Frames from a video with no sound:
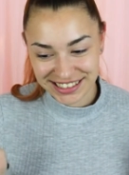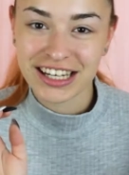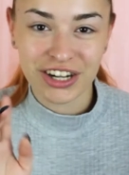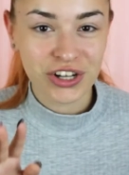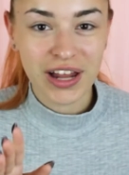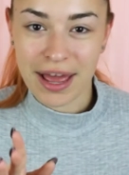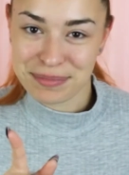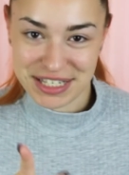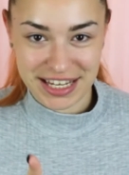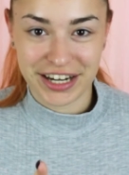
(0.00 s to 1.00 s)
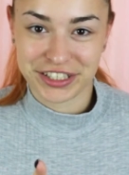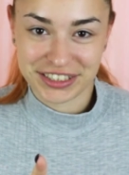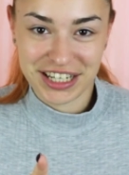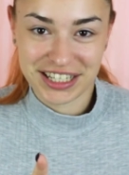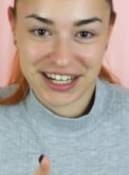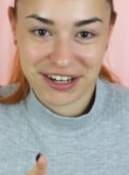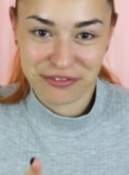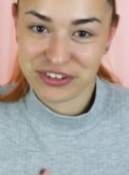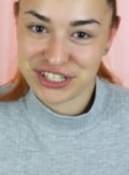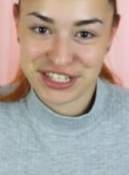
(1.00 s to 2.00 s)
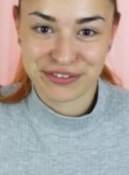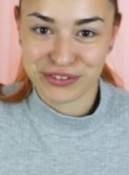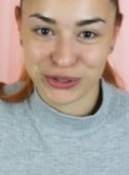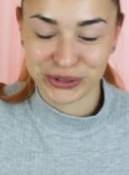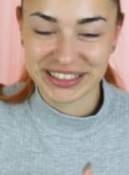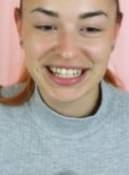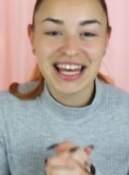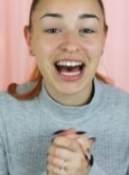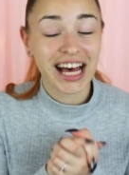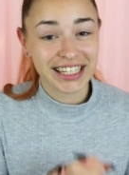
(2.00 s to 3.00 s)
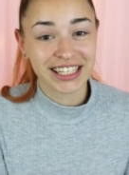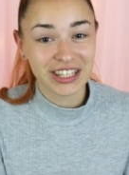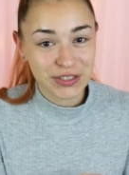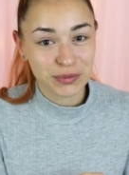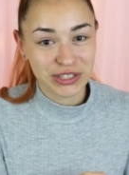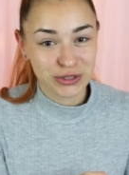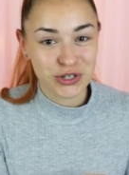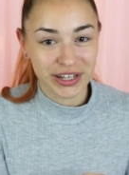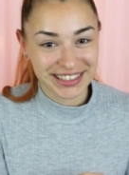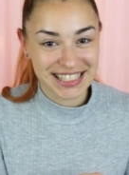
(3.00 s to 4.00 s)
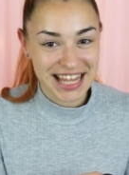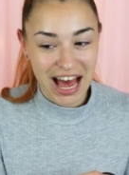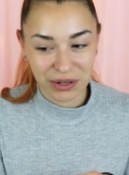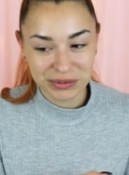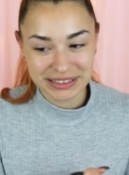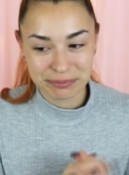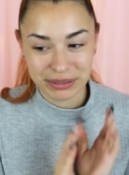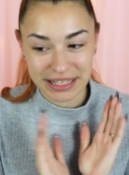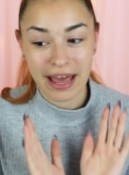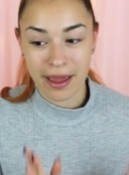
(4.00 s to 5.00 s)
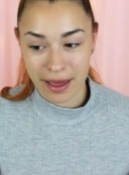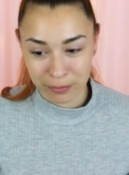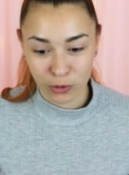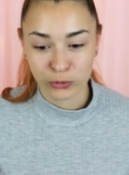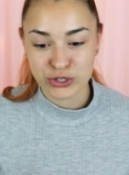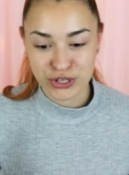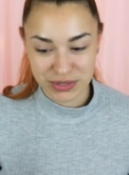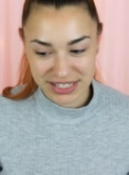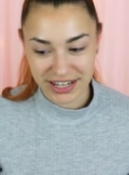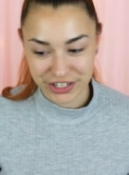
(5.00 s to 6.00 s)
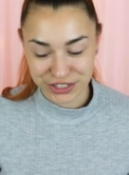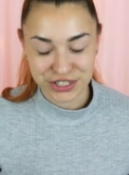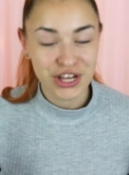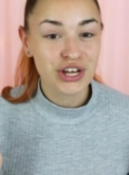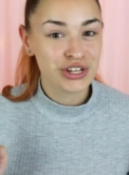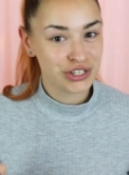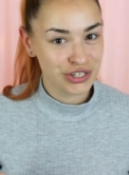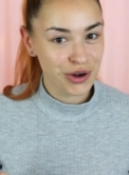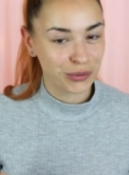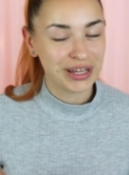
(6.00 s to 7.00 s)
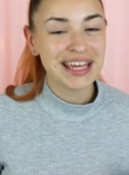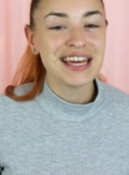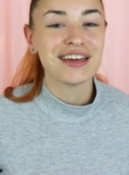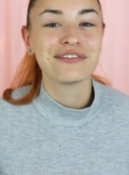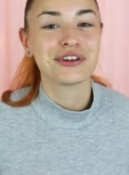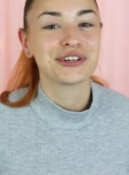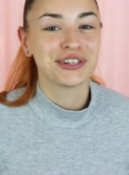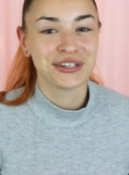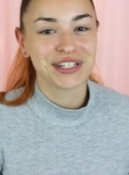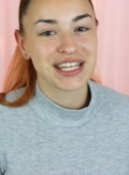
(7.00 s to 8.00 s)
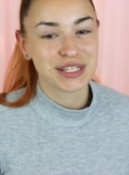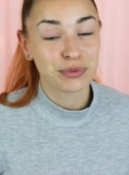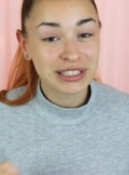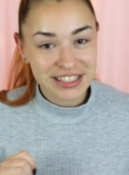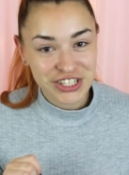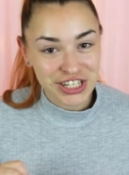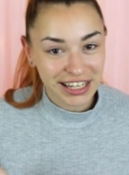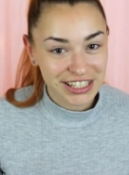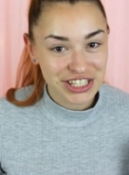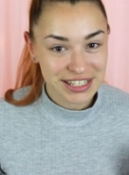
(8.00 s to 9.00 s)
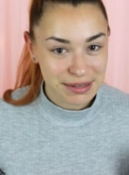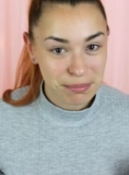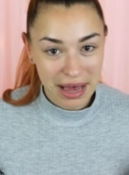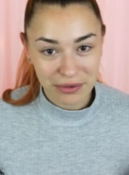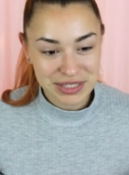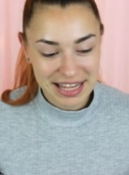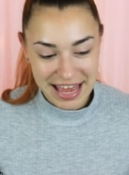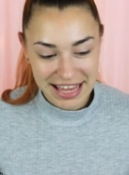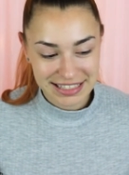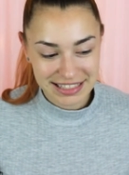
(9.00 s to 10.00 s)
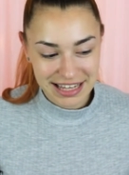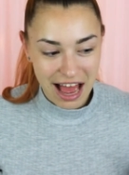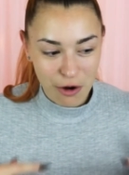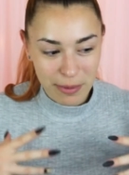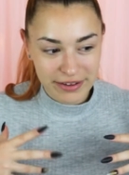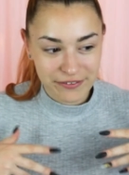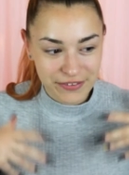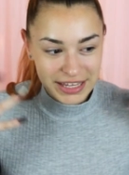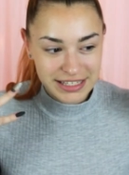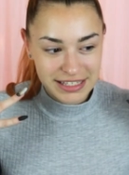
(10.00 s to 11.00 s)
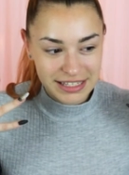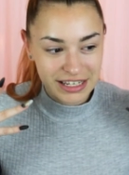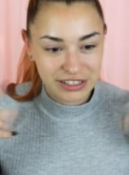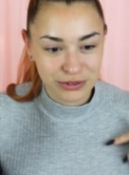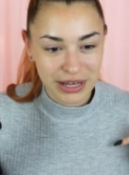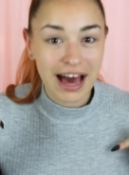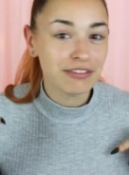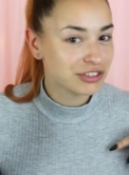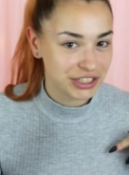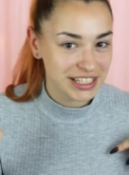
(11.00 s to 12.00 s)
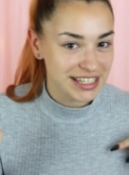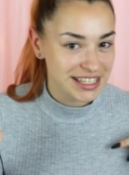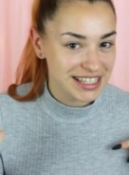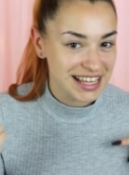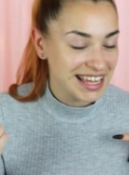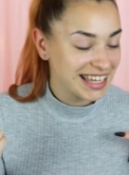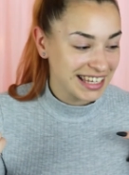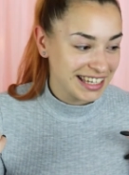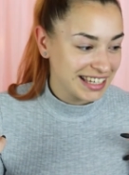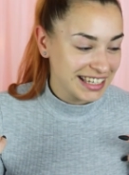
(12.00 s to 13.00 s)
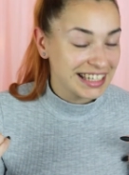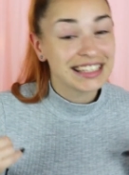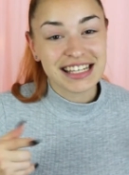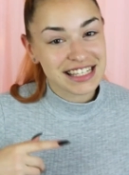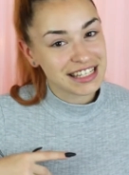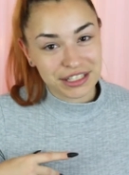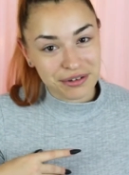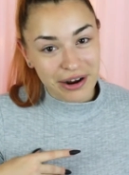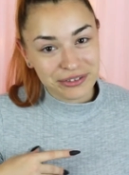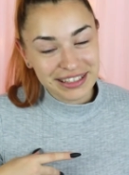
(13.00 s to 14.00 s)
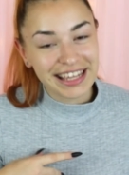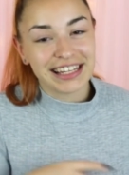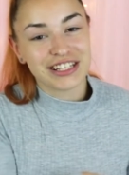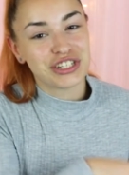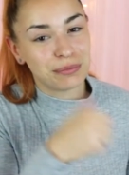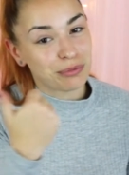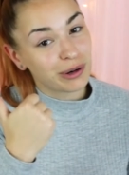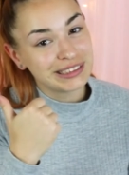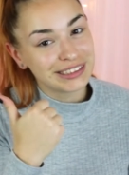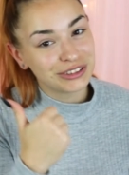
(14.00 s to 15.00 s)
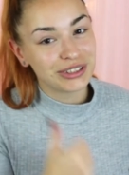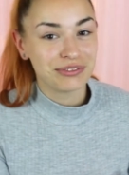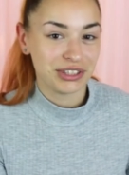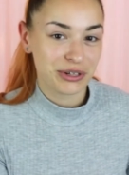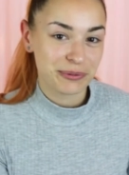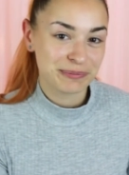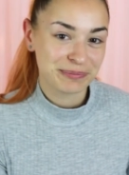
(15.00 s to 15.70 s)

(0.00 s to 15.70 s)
girl, I'm scared, first of all. I cannot wait to try this out, but I am also scared. So, if you're curious what this challenge is about and how my face is gonna look after this, then stick around and let's jump right into the video.